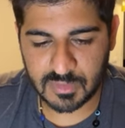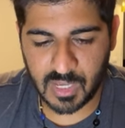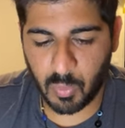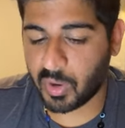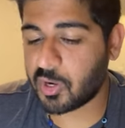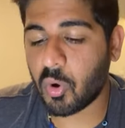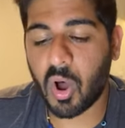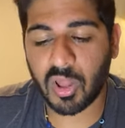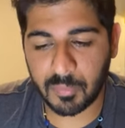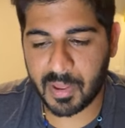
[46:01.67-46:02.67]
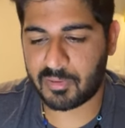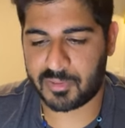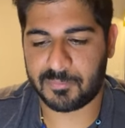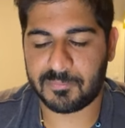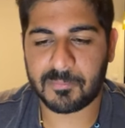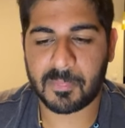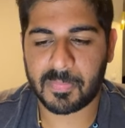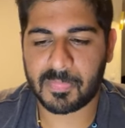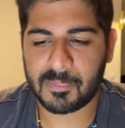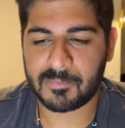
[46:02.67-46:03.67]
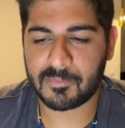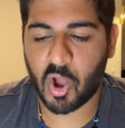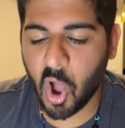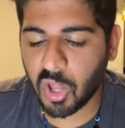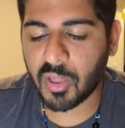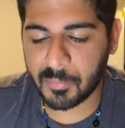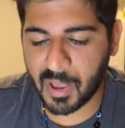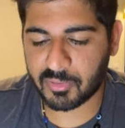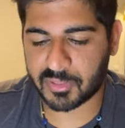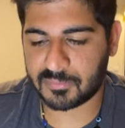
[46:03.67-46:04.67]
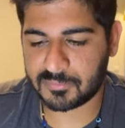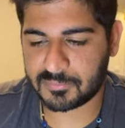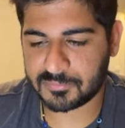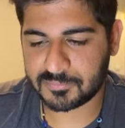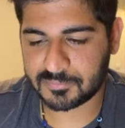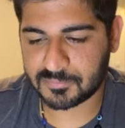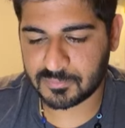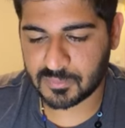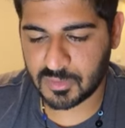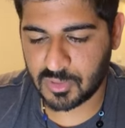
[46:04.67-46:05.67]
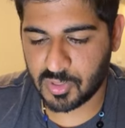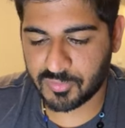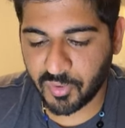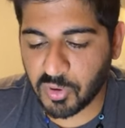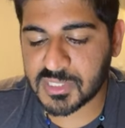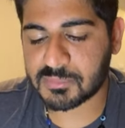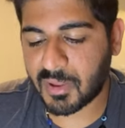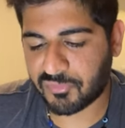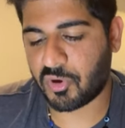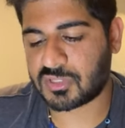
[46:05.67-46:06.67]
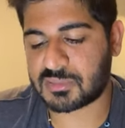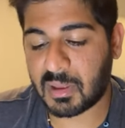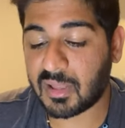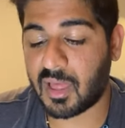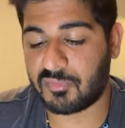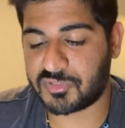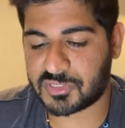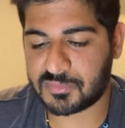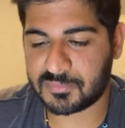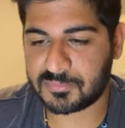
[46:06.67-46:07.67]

I want to know all about it. All about it. Folks, my loves.